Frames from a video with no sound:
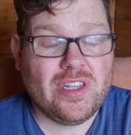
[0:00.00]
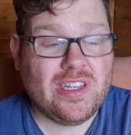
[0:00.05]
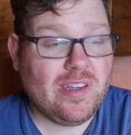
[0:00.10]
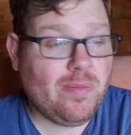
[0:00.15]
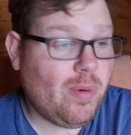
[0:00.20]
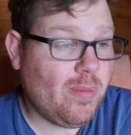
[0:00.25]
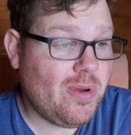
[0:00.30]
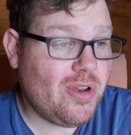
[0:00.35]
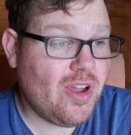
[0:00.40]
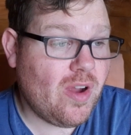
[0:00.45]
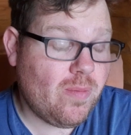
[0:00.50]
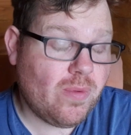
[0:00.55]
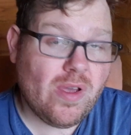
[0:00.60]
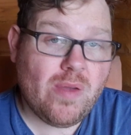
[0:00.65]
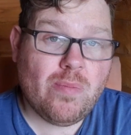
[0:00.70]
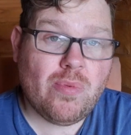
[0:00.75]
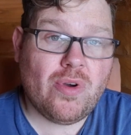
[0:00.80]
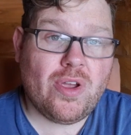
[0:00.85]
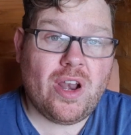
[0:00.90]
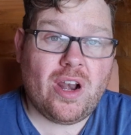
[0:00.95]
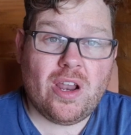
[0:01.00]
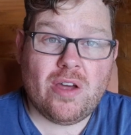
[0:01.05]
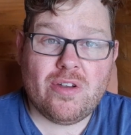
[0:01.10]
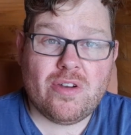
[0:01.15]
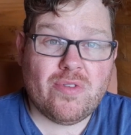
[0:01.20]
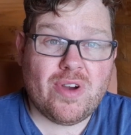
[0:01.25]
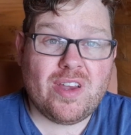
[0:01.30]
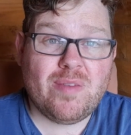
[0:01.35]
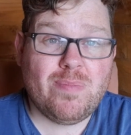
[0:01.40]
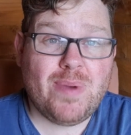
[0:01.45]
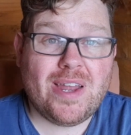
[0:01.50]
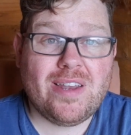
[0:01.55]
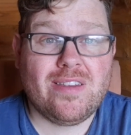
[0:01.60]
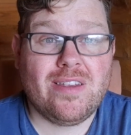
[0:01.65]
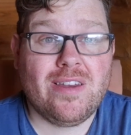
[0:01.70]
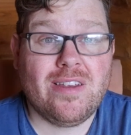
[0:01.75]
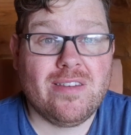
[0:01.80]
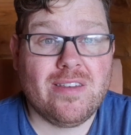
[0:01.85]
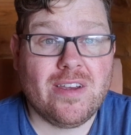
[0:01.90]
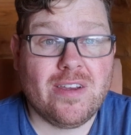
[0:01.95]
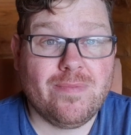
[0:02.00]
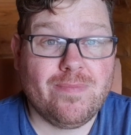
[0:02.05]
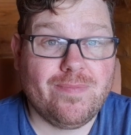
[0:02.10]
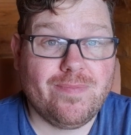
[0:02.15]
there's probably no point in putting a load of raised beds in, is there?